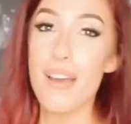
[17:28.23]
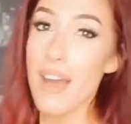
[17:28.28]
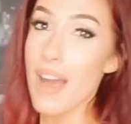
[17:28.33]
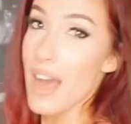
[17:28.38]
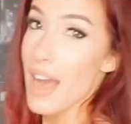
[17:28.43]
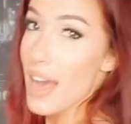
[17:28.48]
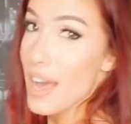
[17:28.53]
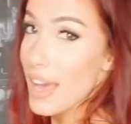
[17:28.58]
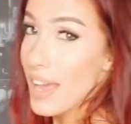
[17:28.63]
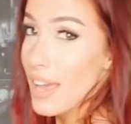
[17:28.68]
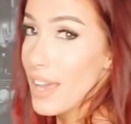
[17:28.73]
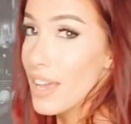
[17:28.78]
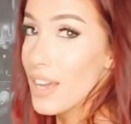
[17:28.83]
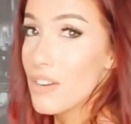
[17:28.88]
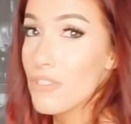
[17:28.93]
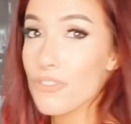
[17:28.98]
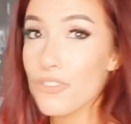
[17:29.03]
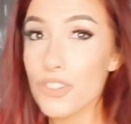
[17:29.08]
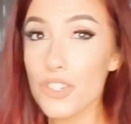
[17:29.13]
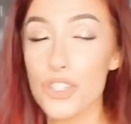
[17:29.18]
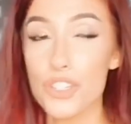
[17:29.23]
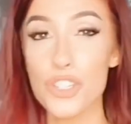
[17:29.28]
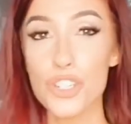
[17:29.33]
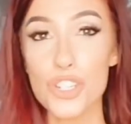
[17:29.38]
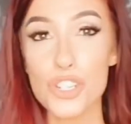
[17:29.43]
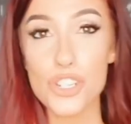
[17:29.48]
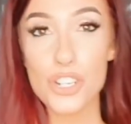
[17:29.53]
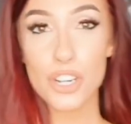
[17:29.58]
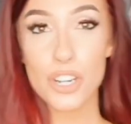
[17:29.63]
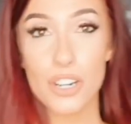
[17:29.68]
I for
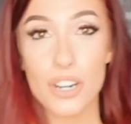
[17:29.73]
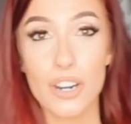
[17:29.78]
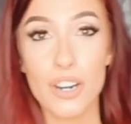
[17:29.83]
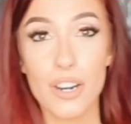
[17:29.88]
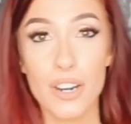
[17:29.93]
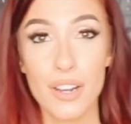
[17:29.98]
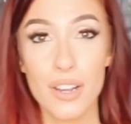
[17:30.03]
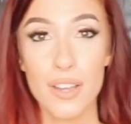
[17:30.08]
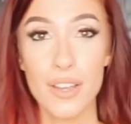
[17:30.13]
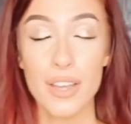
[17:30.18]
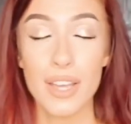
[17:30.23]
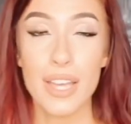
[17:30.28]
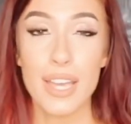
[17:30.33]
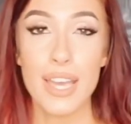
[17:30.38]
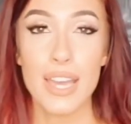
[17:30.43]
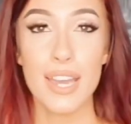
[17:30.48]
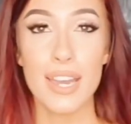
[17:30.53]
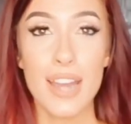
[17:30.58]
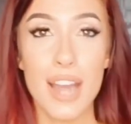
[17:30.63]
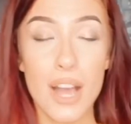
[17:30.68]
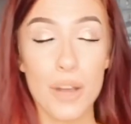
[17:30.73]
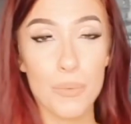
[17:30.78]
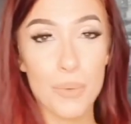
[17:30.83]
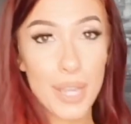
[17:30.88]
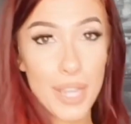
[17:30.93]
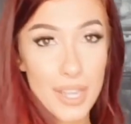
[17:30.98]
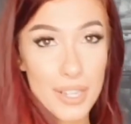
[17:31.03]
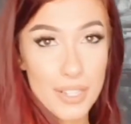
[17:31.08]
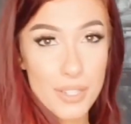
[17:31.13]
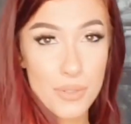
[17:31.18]
sure cannot
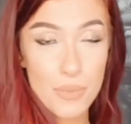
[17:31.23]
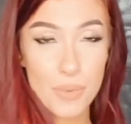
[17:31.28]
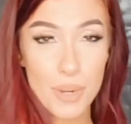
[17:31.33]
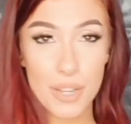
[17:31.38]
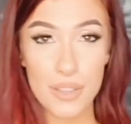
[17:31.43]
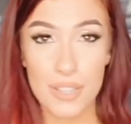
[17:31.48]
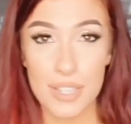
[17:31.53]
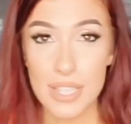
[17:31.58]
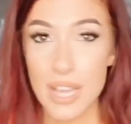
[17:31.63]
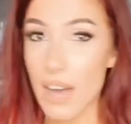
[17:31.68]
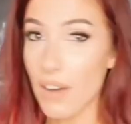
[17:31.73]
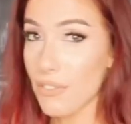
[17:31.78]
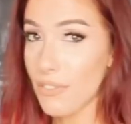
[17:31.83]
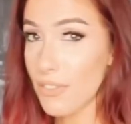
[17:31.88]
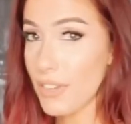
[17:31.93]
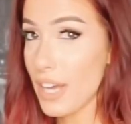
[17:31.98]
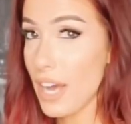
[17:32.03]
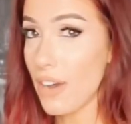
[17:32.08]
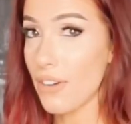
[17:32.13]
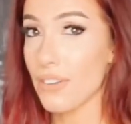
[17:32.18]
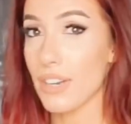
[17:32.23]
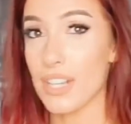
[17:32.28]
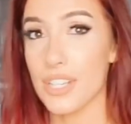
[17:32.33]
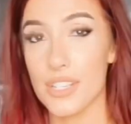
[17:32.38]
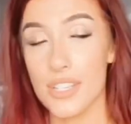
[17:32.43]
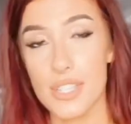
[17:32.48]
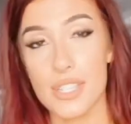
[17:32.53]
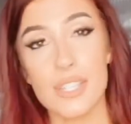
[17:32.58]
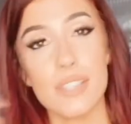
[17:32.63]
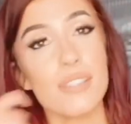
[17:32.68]
wait to wear this outfit out. I
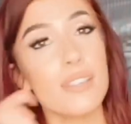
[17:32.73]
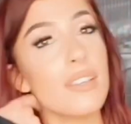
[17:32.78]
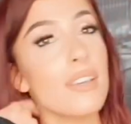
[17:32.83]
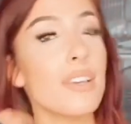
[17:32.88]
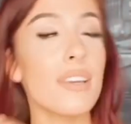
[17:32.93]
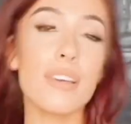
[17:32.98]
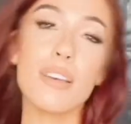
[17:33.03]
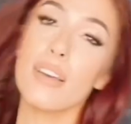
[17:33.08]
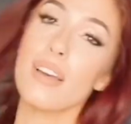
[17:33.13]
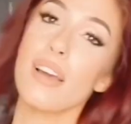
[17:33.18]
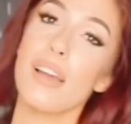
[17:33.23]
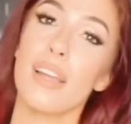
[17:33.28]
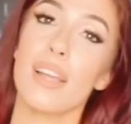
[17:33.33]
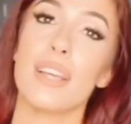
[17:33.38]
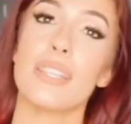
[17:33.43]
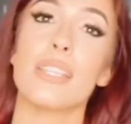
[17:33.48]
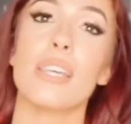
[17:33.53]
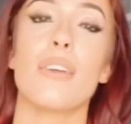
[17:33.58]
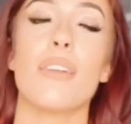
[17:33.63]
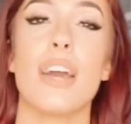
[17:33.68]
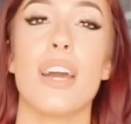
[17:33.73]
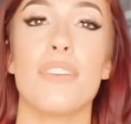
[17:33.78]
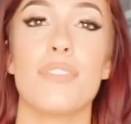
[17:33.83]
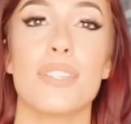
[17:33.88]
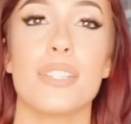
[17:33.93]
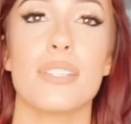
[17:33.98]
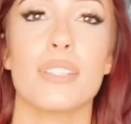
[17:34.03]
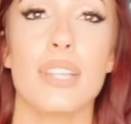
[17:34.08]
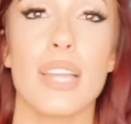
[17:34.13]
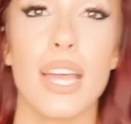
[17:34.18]
guess I'd have
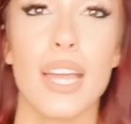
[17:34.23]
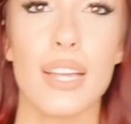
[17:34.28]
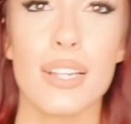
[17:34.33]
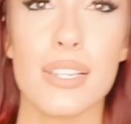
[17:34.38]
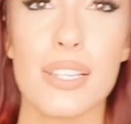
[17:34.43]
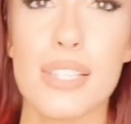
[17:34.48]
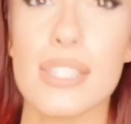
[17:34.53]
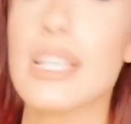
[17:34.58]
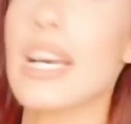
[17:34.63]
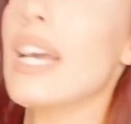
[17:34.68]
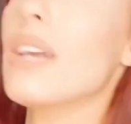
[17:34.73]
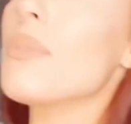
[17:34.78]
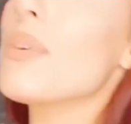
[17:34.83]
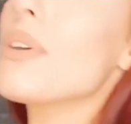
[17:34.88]
to like decide